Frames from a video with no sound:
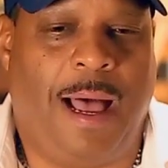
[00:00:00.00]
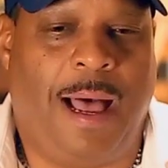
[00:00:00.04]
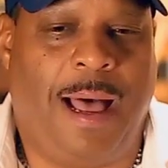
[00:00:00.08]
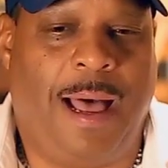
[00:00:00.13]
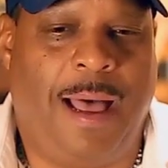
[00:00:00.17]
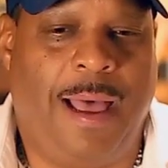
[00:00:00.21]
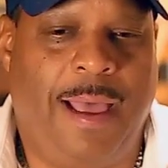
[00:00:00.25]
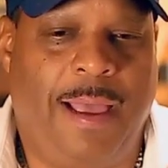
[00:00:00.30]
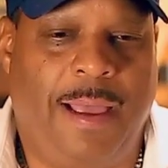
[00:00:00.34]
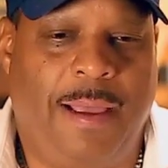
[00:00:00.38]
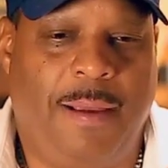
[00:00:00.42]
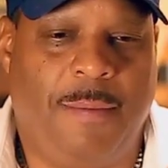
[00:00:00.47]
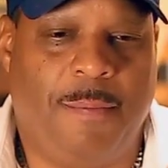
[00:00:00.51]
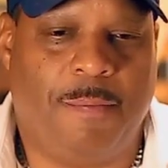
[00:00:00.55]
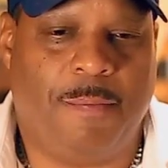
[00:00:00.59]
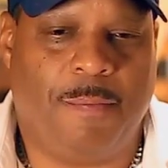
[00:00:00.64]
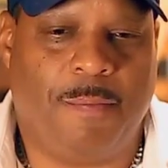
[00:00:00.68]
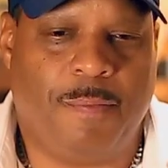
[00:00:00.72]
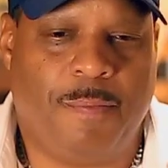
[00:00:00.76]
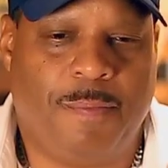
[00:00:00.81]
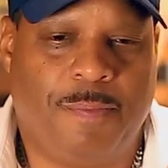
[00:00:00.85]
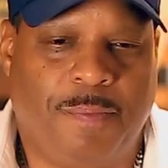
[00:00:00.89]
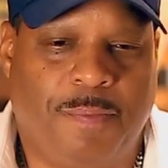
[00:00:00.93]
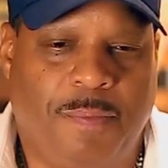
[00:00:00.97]
I
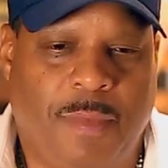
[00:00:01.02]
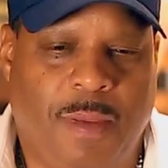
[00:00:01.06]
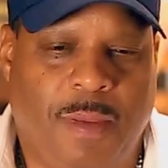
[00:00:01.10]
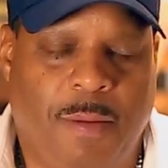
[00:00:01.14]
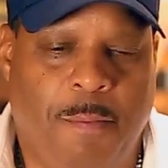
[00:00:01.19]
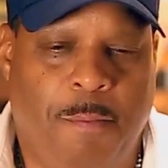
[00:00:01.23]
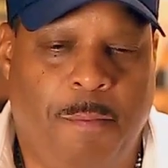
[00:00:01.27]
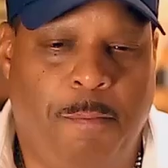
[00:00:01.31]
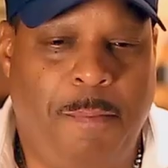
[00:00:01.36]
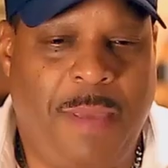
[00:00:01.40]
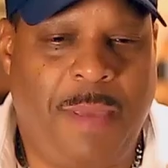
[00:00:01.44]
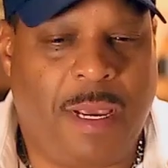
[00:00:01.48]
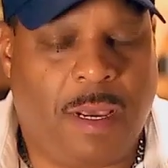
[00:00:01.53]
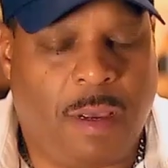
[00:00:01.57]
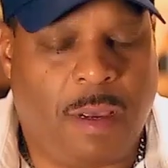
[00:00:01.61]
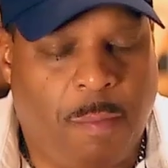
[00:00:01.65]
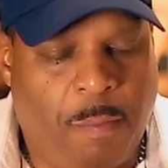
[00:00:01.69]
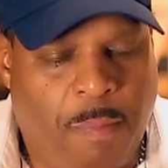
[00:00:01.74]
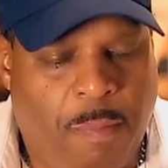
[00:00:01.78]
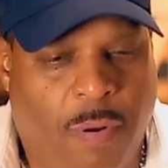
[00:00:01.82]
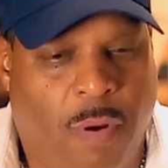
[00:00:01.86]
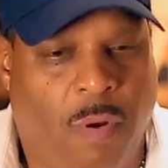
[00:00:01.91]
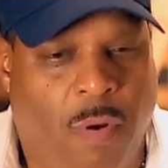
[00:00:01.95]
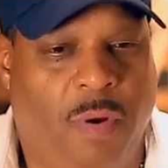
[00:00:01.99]
make a
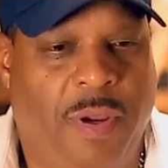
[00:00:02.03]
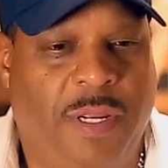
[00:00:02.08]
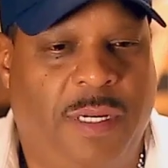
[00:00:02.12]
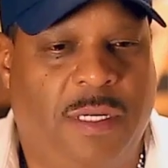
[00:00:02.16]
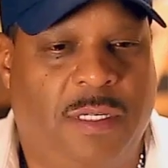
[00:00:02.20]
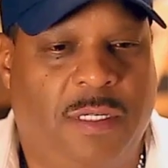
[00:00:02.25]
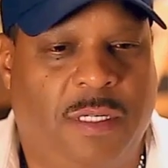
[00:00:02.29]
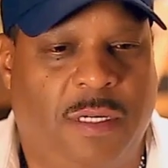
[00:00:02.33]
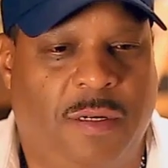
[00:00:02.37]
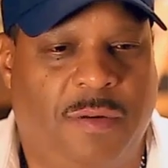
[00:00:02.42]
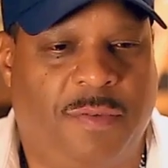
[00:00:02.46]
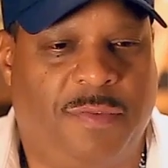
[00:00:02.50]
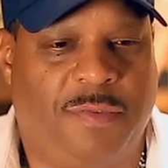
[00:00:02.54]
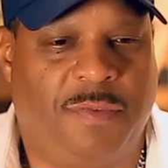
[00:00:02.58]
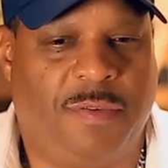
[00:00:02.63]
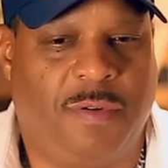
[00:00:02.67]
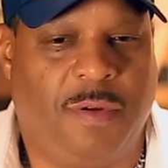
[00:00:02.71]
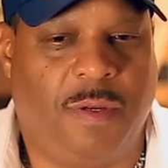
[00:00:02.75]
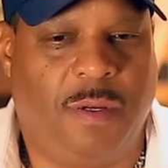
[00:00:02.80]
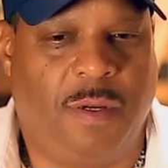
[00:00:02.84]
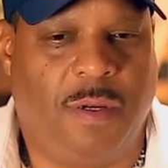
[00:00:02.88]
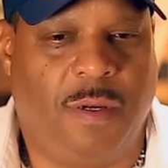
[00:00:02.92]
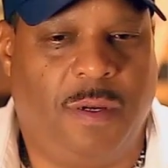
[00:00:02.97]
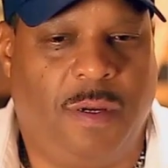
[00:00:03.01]
point of
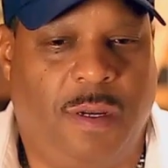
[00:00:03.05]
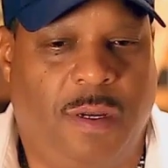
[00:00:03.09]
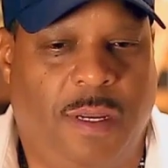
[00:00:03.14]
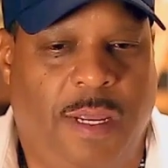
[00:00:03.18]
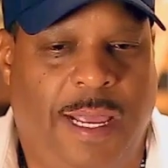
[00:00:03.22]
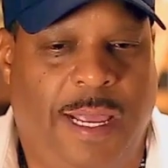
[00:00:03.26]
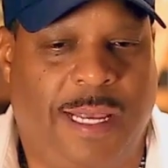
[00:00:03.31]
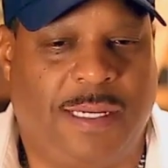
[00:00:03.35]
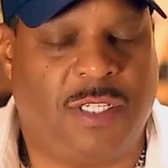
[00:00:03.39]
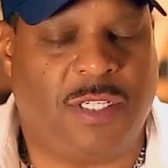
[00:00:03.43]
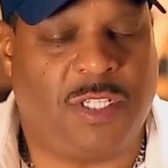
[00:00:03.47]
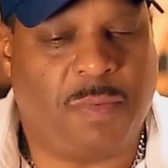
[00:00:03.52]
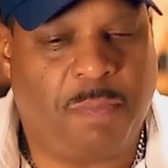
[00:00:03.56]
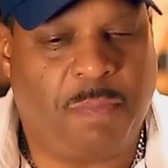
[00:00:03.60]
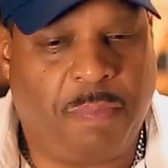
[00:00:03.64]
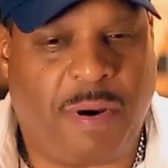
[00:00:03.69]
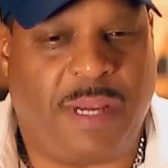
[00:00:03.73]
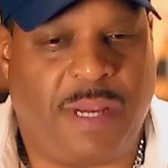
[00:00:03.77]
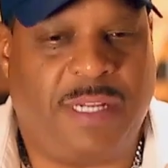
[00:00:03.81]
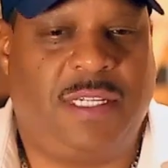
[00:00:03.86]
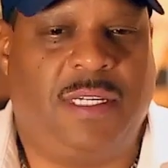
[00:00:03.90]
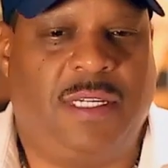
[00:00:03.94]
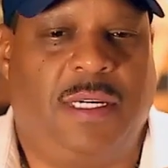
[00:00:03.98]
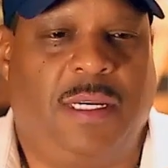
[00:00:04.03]

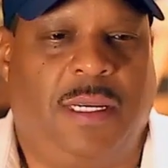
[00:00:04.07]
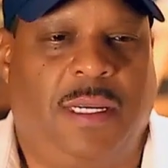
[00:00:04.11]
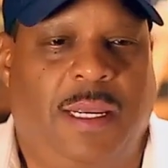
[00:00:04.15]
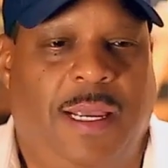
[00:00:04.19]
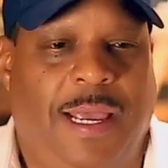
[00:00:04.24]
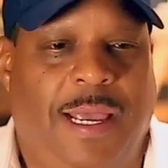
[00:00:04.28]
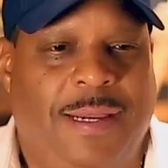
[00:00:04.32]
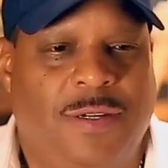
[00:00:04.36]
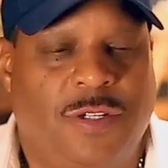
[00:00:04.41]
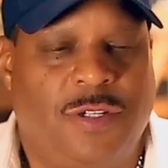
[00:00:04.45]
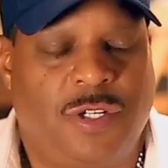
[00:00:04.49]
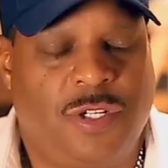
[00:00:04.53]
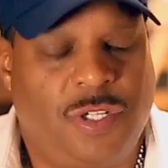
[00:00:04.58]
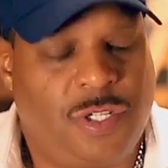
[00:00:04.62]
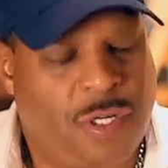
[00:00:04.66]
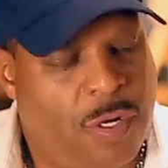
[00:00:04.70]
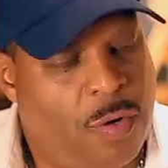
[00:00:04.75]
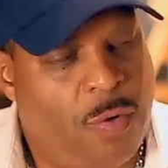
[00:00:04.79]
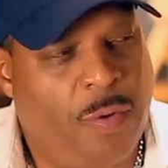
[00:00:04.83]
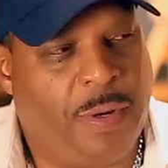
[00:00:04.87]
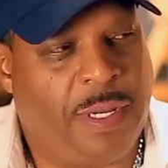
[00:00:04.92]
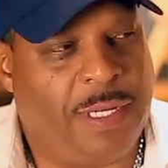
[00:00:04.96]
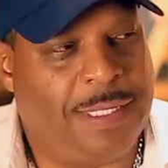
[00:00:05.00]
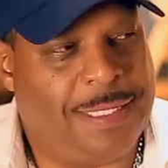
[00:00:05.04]
expressing and
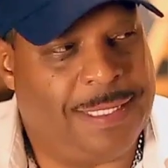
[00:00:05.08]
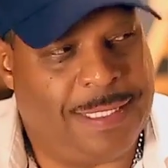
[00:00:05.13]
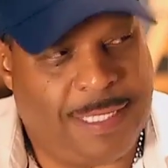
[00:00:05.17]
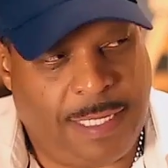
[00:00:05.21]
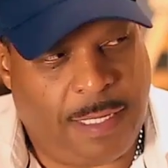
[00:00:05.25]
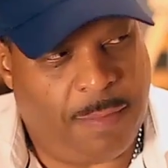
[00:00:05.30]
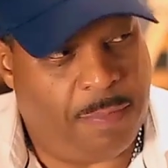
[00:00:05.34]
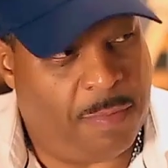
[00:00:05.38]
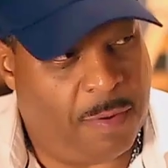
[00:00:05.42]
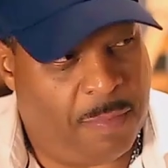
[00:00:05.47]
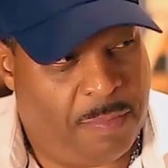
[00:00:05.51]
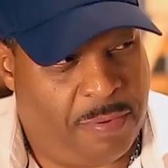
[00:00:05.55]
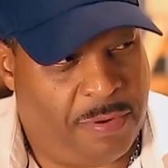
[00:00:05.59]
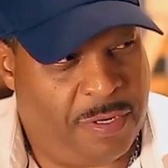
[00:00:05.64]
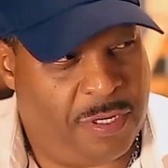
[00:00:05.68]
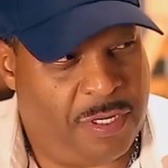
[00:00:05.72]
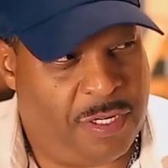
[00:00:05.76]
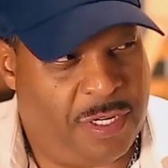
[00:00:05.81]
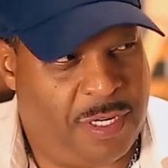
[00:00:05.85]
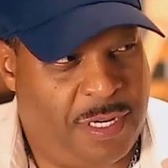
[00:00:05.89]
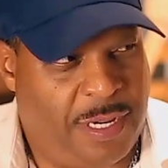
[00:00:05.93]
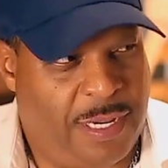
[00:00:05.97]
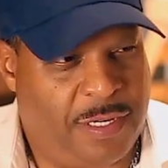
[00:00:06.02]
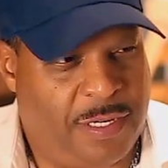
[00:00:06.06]
showing deep
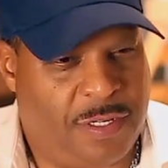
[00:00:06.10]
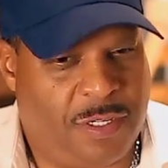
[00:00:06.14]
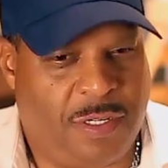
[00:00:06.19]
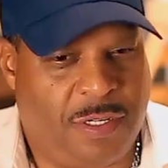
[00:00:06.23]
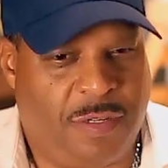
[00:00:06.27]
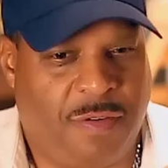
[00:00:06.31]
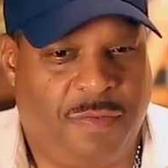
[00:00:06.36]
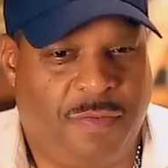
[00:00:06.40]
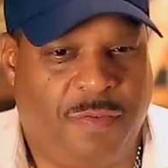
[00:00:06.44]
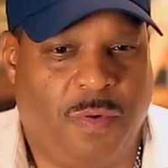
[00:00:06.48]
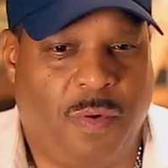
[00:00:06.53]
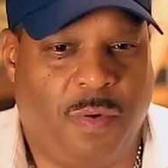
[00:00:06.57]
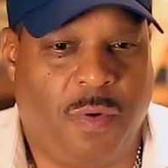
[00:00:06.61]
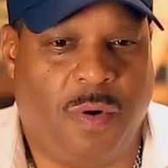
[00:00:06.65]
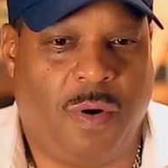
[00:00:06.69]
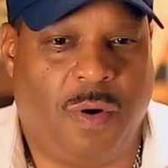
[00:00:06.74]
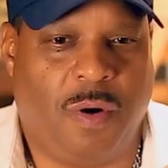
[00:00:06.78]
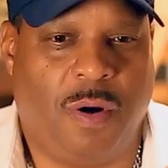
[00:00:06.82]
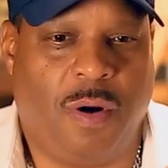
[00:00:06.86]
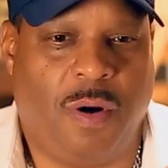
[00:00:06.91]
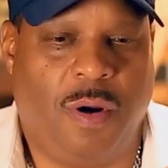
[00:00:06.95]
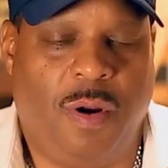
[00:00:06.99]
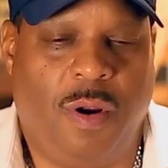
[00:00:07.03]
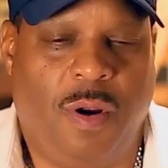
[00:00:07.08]
appreciation
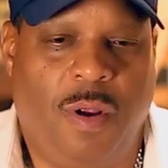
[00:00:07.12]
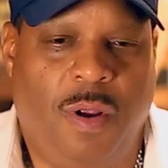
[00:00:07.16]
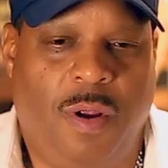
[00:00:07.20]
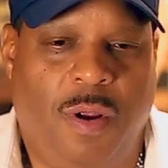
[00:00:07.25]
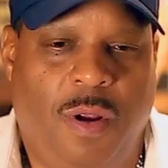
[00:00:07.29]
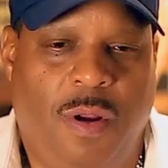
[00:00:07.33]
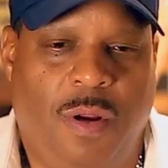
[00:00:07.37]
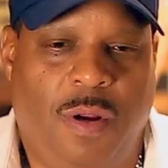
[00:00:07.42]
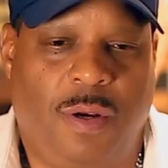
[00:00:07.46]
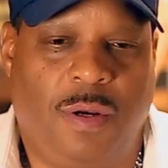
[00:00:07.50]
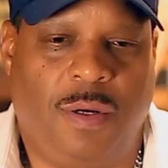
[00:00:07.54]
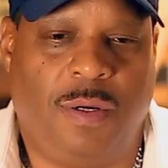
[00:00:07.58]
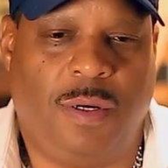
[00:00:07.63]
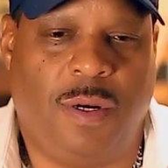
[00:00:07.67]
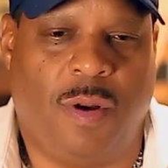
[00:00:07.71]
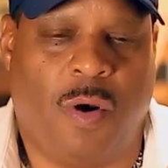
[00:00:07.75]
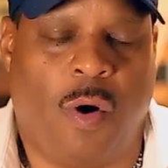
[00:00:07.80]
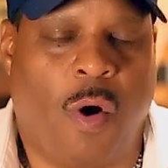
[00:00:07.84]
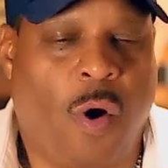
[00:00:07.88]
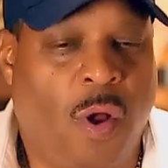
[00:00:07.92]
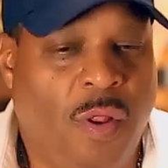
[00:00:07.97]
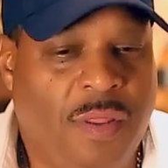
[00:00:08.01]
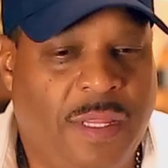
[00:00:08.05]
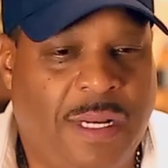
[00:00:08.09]
for
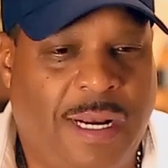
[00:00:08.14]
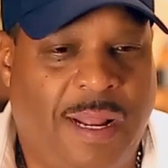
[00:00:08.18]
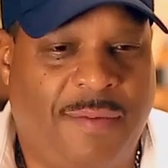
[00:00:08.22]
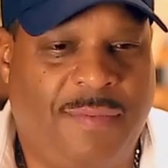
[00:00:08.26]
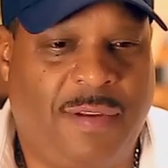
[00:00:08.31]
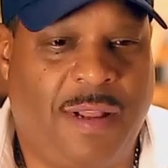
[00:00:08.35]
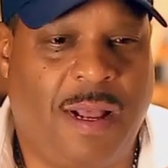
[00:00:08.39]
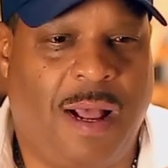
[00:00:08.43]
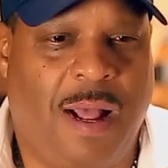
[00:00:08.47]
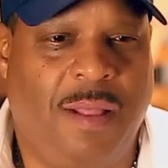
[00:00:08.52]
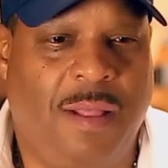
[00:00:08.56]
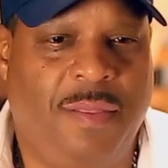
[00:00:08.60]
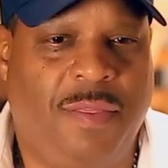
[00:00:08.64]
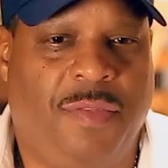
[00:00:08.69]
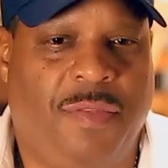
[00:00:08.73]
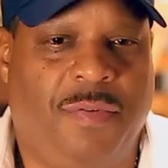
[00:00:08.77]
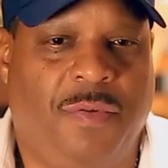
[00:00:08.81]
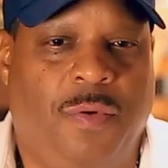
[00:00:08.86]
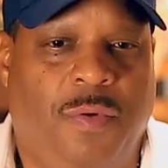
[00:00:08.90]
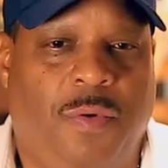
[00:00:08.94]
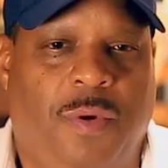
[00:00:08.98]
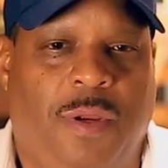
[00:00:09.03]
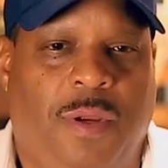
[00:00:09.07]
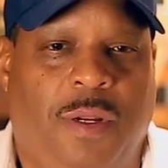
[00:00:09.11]
all that I've gone
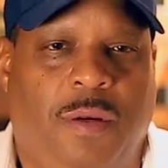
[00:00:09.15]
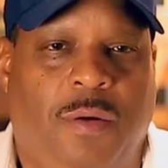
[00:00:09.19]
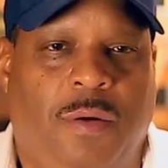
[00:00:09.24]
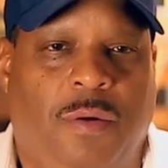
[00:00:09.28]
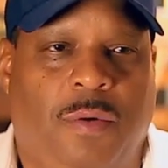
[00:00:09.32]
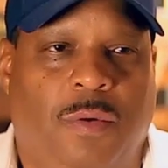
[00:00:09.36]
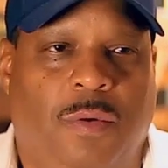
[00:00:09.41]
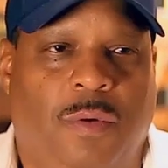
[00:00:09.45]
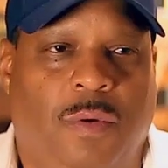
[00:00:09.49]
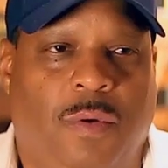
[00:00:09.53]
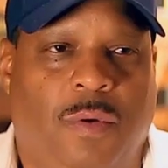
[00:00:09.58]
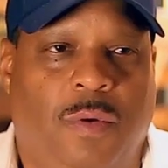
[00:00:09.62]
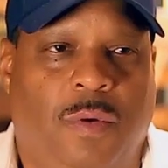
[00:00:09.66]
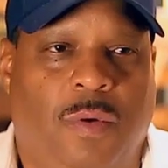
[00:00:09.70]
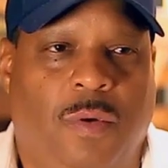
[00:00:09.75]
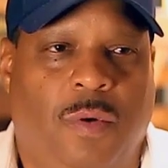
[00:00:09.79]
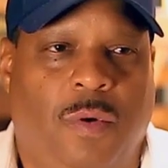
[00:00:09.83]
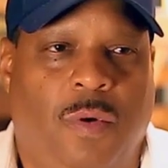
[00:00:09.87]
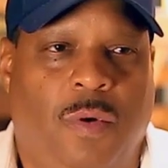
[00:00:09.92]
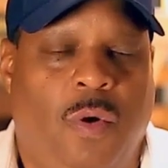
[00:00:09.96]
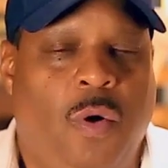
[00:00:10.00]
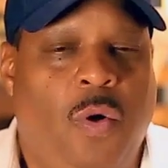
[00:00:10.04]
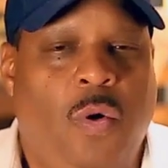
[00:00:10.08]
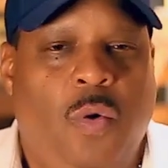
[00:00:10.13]
through and
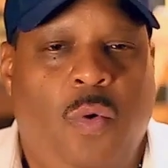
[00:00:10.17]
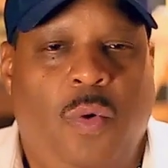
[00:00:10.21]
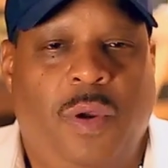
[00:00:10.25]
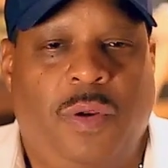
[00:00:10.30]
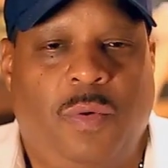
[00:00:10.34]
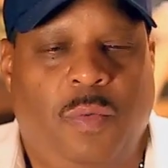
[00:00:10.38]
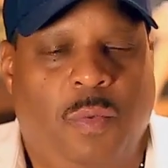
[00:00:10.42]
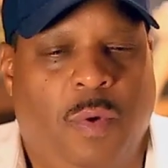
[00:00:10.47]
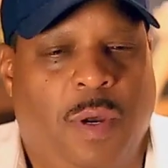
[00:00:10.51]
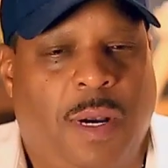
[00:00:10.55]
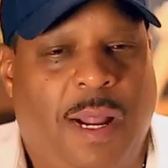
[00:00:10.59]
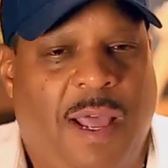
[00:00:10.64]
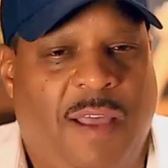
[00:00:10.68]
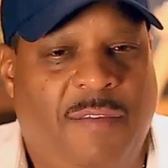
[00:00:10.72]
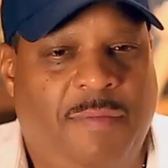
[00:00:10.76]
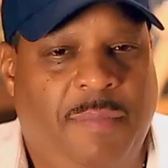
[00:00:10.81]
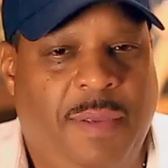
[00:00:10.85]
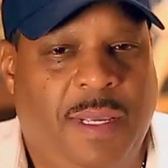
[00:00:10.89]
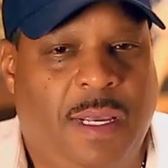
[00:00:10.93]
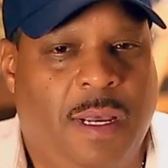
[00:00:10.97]
who and what I've